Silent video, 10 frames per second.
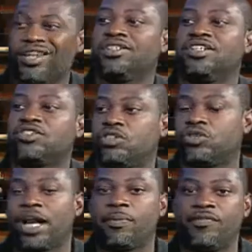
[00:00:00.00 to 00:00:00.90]
just to
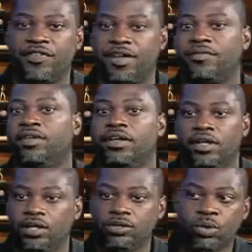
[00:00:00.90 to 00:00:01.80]
try to prevent
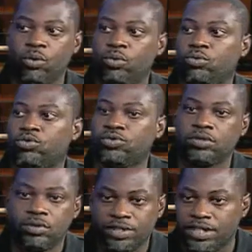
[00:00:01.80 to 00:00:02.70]
those
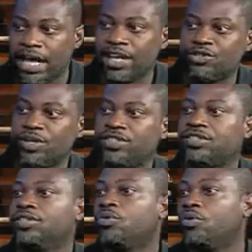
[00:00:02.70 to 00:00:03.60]
you know,
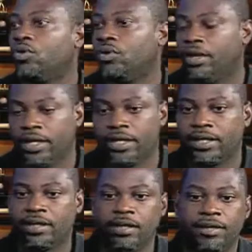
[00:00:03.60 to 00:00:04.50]
dehydration or
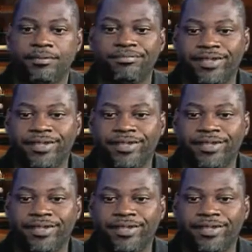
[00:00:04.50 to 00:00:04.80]
uh,